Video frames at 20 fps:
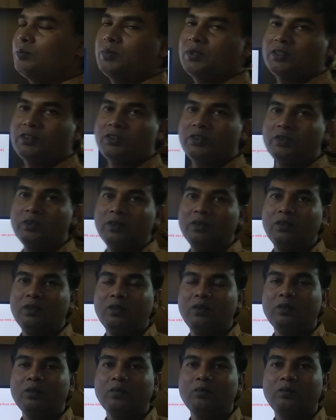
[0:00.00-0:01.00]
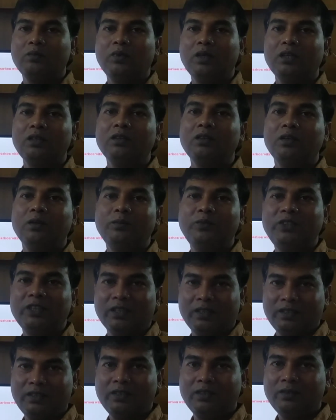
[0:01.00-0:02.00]
person or one
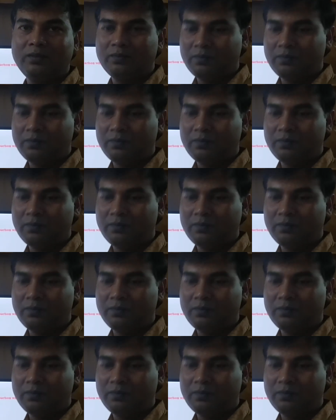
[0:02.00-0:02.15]
object.